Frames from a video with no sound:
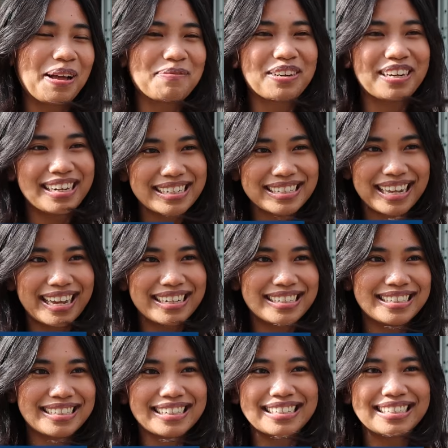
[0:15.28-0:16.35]
I'm really
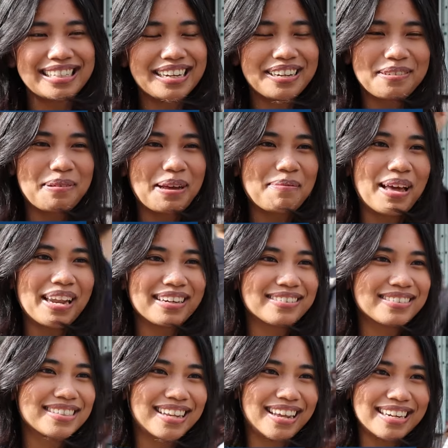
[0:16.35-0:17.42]
excited to continue my
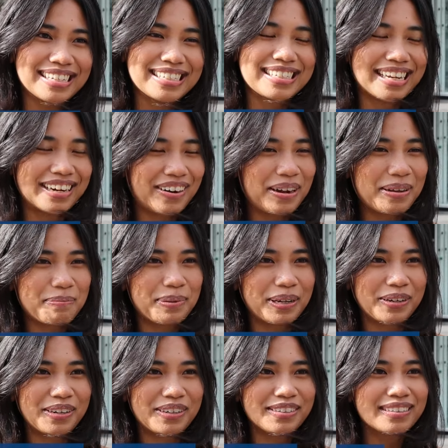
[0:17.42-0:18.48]
medical studies here at
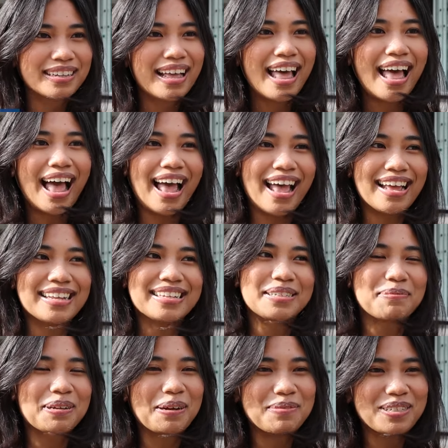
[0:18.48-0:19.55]
Imperial and
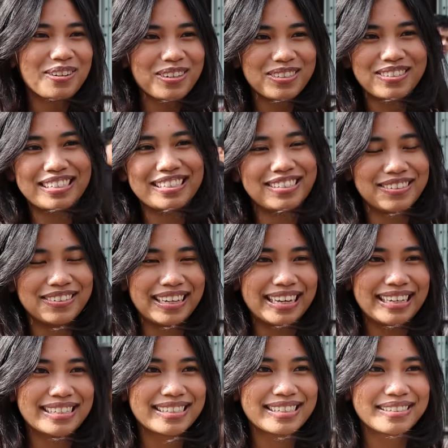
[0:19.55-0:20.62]
become a doctor in 2
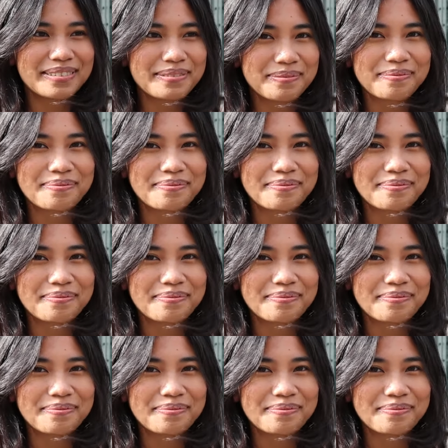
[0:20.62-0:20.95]
years.